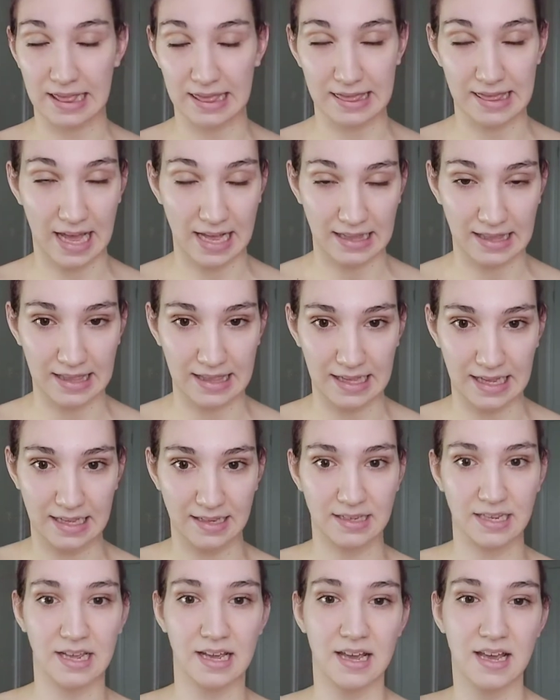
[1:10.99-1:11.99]
That's
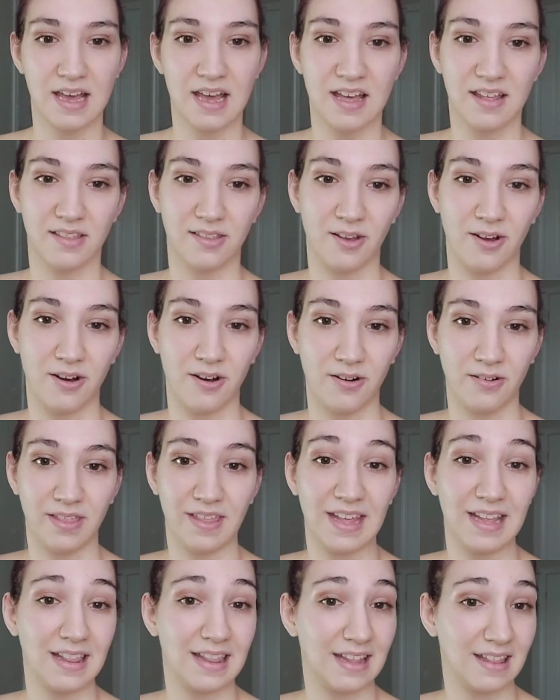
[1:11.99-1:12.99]
it. So
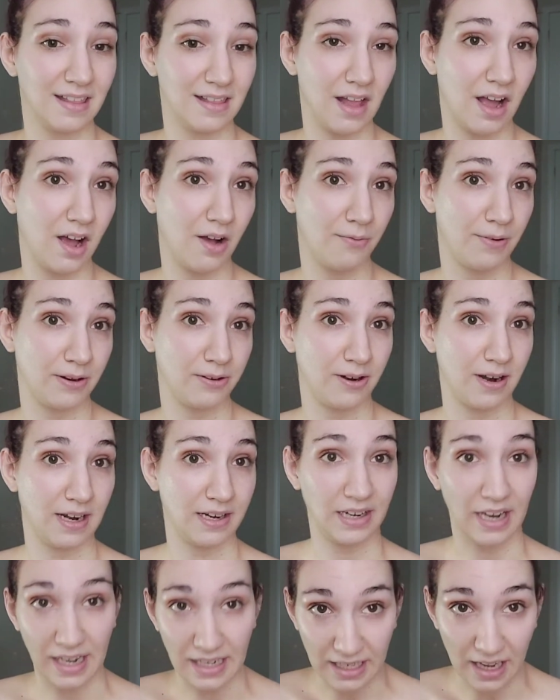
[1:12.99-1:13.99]
since it's not
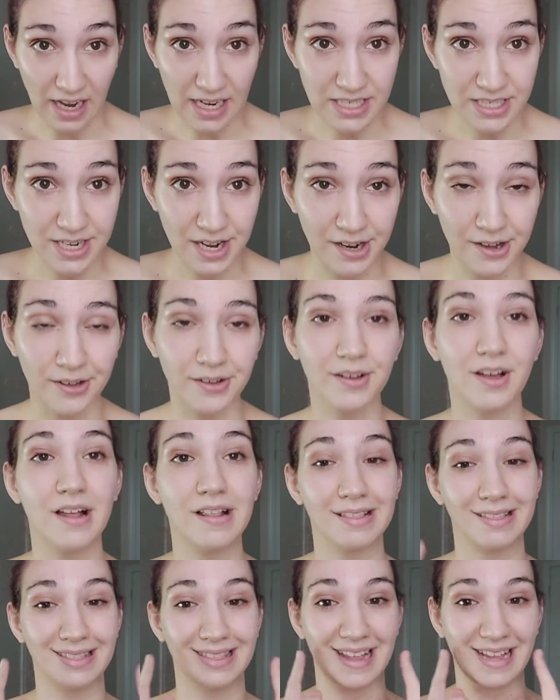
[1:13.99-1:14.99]
requiring any eyeshadow,
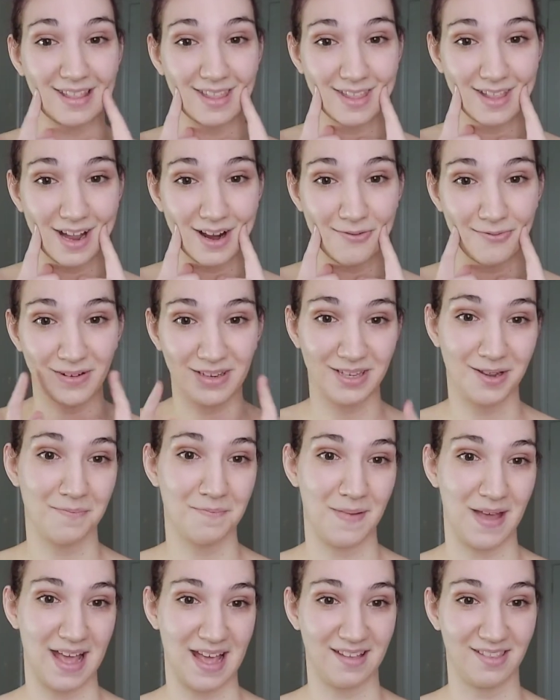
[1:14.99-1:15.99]
let's start with the
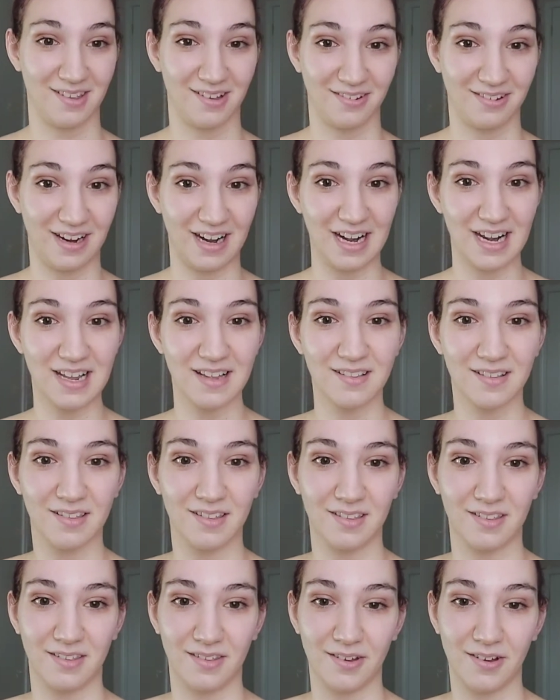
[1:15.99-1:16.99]
base, all right?
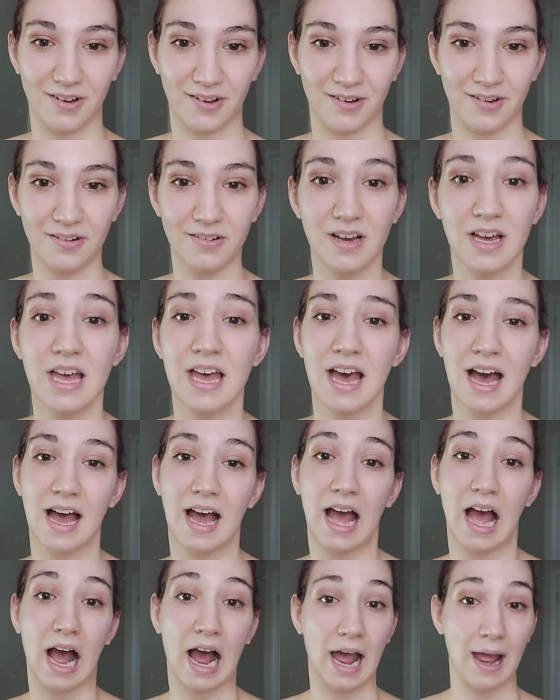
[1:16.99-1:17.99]
So
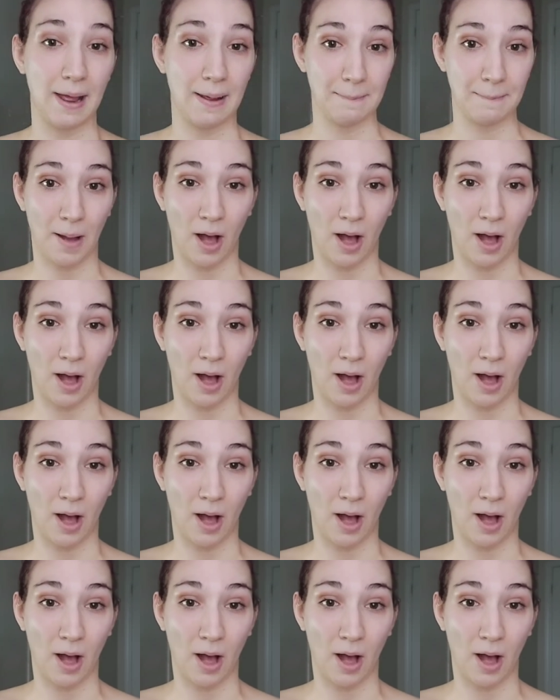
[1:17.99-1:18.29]
I